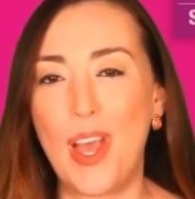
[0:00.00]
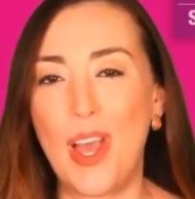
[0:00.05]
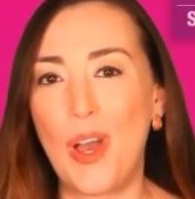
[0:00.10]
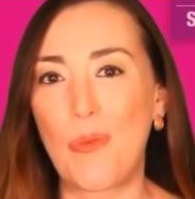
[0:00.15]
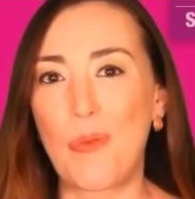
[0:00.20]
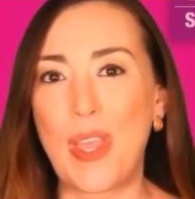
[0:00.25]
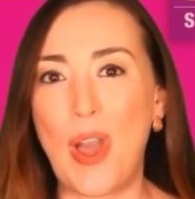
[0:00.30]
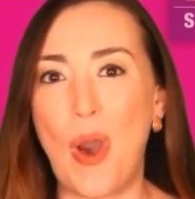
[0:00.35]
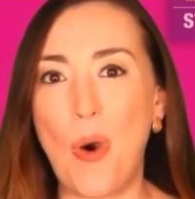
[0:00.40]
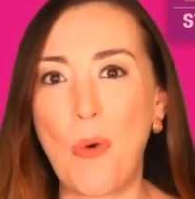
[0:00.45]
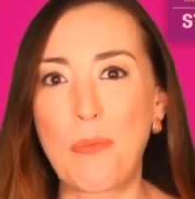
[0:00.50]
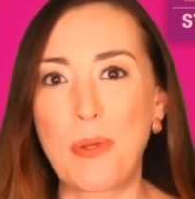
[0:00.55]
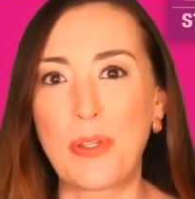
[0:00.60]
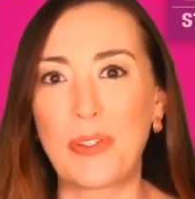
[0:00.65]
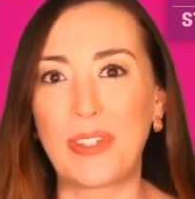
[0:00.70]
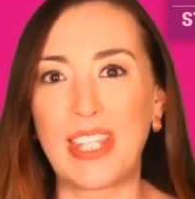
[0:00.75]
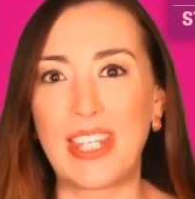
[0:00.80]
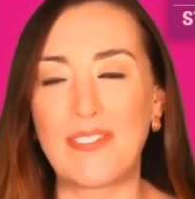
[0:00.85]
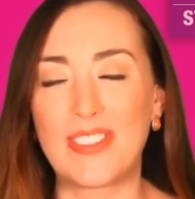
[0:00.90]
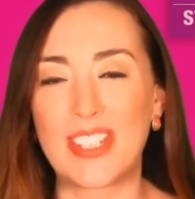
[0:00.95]
We hope you
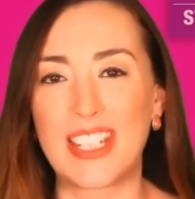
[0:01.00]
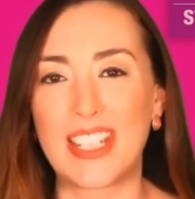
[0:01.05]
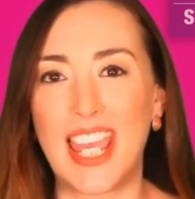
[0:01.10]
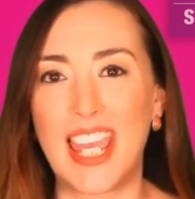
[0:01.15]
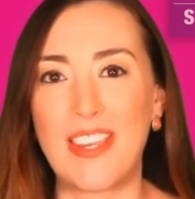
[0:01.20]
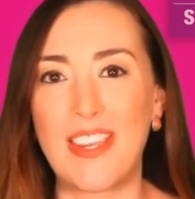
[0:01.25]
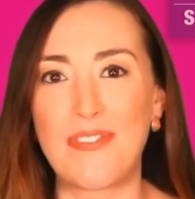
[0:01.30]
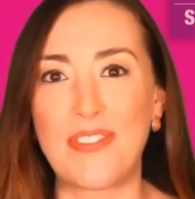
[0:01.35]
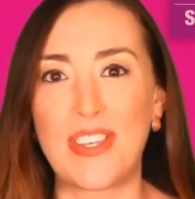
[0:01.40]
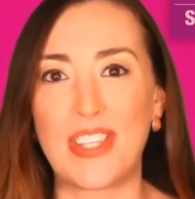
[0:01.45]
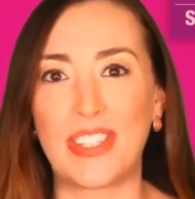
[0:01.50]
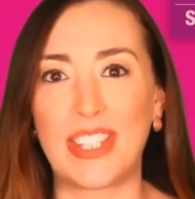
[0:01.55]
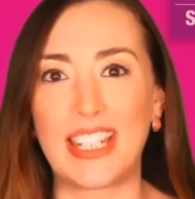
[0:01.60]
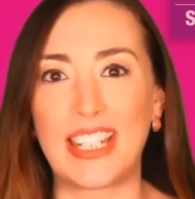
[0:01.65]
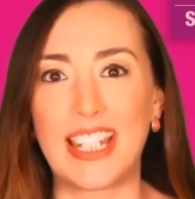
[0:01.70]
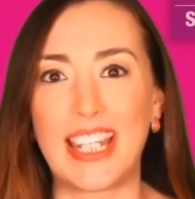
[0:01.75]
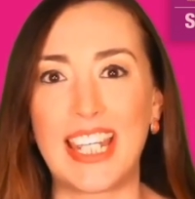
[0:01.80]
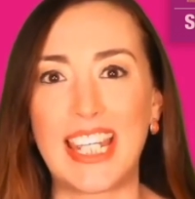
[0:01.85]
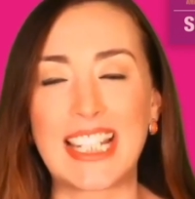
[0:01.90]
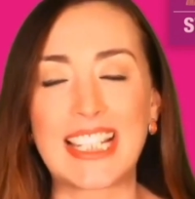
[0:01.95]
leave today feeling
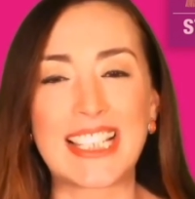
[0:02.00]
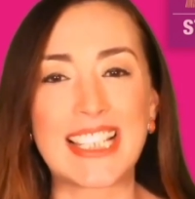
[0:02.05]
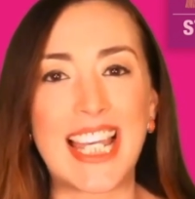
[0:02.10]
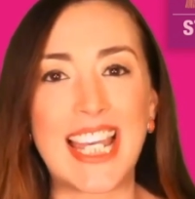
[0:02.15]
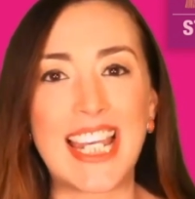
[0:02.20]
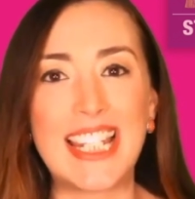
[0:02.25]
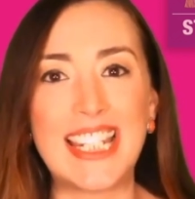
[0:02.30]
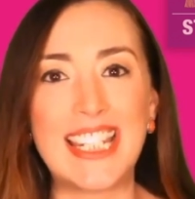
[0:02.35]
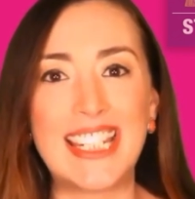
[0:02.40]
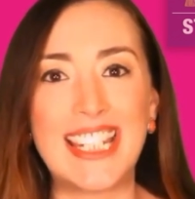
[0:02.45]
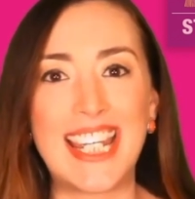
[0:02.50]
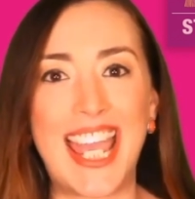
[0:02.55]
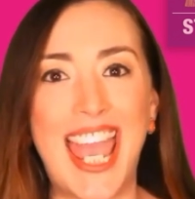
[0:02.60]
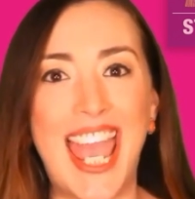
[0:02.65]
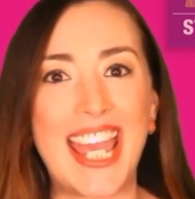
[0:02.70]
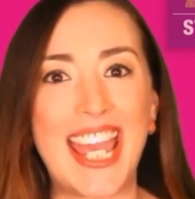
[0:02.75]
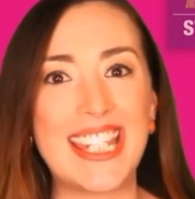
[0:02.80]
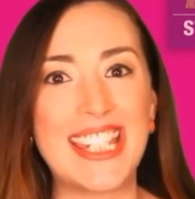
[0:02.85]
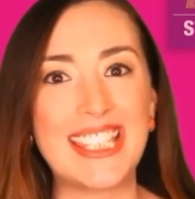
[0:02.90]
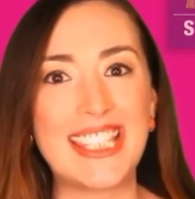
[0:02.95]
excited
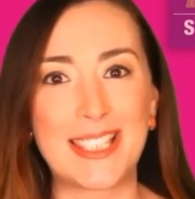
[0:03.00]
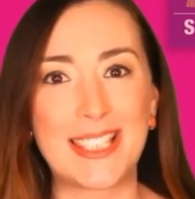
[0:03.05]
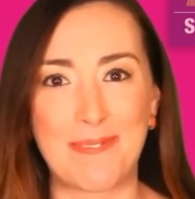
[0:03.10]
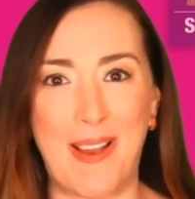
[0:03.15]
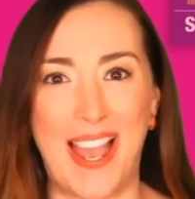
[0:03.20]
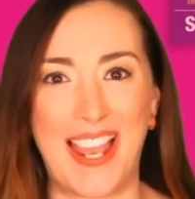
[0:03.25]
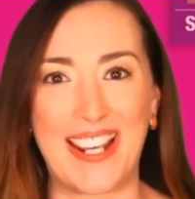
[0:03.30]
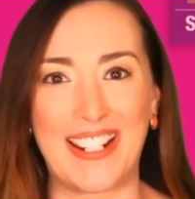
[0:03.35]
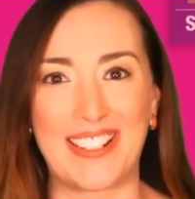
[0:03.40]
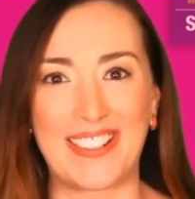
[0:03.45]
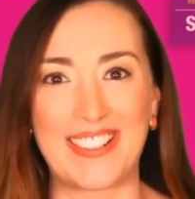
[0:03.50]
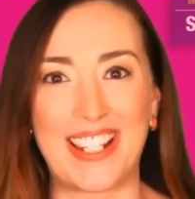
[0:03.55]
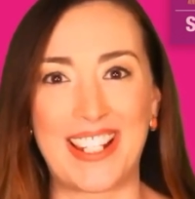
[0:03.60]
and inspired